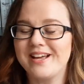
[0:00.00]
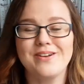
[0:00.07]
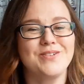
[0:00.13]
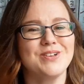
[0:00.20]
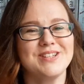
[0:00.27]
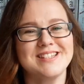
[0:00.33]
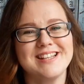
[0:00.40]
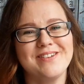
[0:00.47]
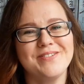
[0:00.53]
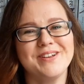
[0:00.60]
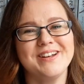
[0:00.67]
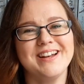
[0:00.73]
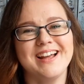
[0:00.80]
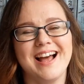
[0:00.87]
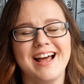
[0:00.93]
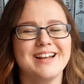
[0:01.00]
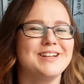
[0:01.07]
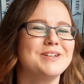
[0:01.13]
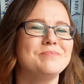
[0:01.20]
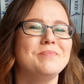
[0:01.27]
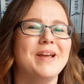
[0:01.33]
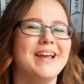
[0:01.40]
I've got 7
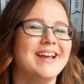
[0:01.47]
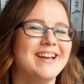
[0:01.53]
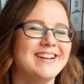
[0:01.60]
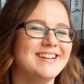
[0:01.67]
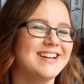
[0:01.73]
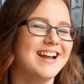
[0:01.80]
handmade,